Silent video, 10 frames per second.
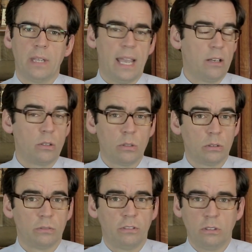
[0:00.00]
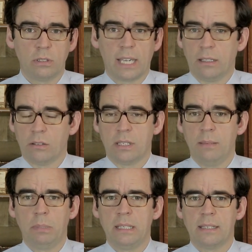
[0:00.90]
And a court of law cannot
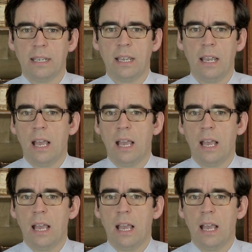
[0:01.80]
simply say,